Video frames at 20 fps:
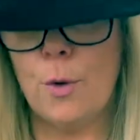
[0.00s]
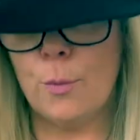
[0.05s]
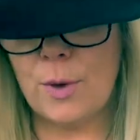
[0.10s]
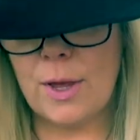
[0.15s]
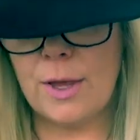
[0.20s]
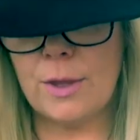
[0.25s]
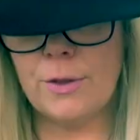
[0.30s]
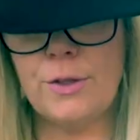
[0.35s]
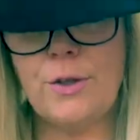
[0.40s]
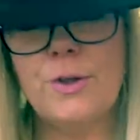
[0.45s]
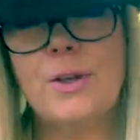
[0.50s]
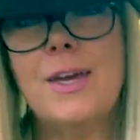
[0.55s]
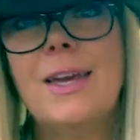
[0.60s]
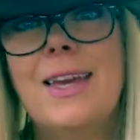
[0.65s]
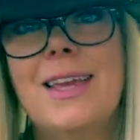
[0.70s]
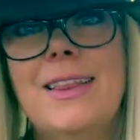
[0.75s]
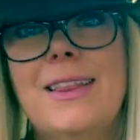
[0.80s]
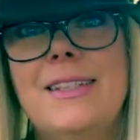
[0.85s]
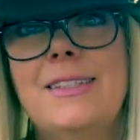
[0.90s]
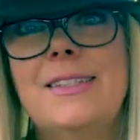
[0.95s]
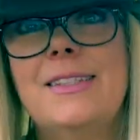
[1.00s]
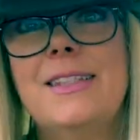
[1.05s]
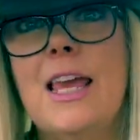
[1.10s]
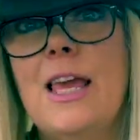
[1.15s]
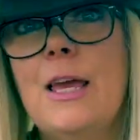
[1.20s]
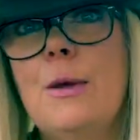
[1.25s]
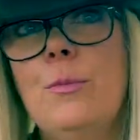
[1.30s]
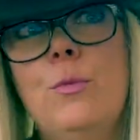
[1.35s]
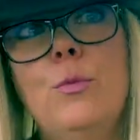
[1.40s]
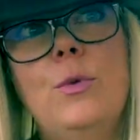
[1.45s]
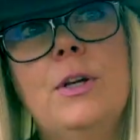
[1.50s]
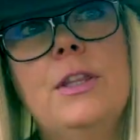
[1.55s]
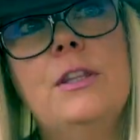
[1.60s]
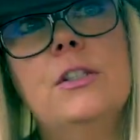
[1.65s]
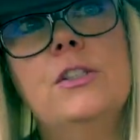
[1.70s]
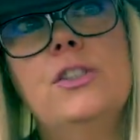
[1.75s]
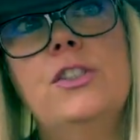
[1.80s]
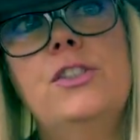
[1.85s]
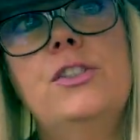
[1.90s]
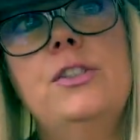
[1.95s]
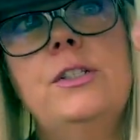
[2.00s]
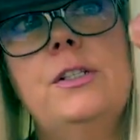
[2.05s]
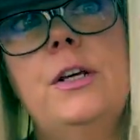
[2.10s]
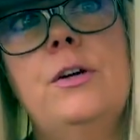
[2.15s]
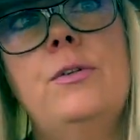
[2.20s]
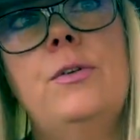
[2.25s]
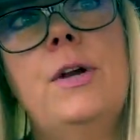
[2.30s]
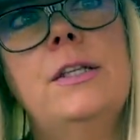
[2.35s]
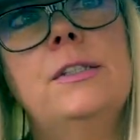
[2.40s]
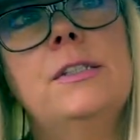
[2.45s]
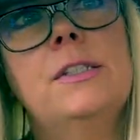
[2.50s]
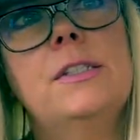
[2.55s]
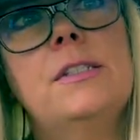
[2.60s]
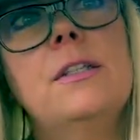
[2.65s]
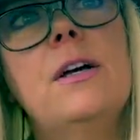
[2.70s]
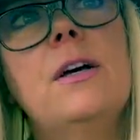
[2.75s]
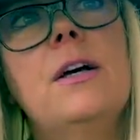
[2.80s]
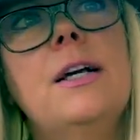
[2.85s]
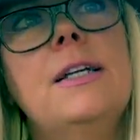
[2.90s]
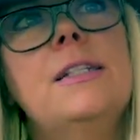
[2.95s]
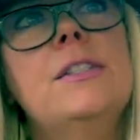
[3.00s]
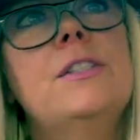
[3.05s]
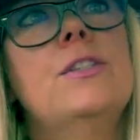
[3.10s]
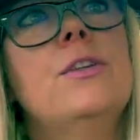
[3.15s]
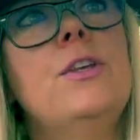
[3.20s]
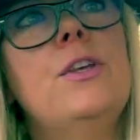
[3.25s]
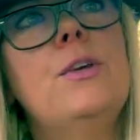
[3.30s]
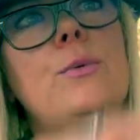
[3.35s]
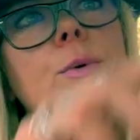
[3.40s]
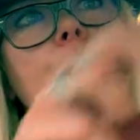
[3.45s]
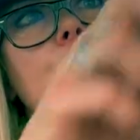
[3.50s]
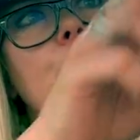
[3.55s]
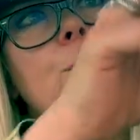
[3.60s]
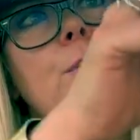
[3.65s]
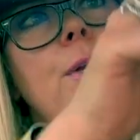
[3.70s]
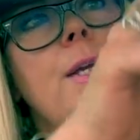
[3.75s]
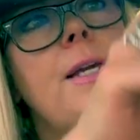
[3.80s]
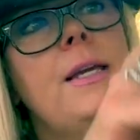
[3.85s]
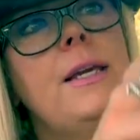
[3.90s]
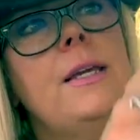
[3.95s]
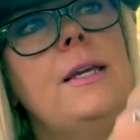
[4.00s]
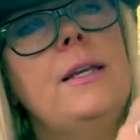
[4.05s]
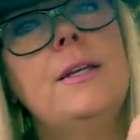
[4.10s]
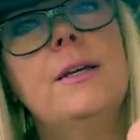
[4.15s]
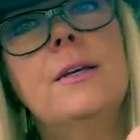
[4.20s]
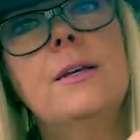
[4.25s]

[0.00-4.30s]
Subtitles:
Well, you can get the same with the soot around the side. So you would read